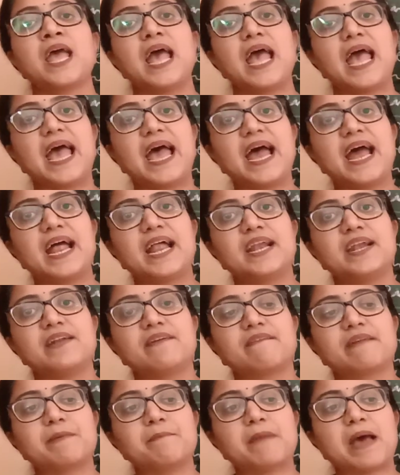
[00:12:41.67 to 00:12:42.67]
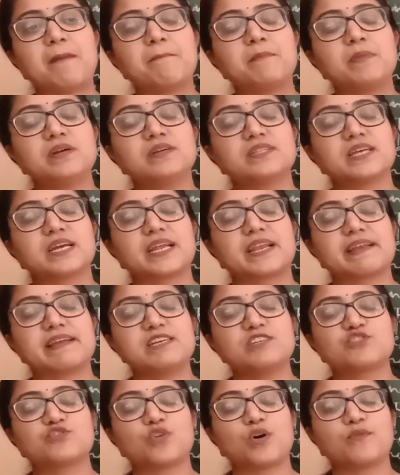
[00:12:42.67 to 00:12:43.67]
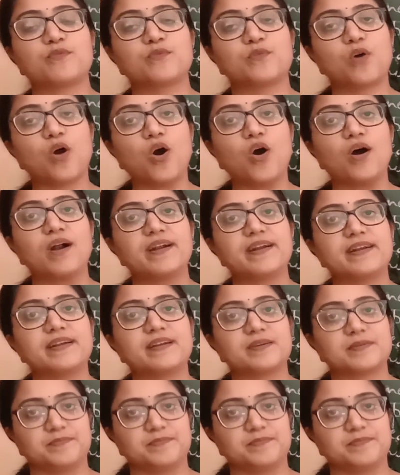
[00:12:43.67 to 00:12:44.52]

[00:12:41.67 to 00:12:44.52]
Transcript: and remembered the grace of God.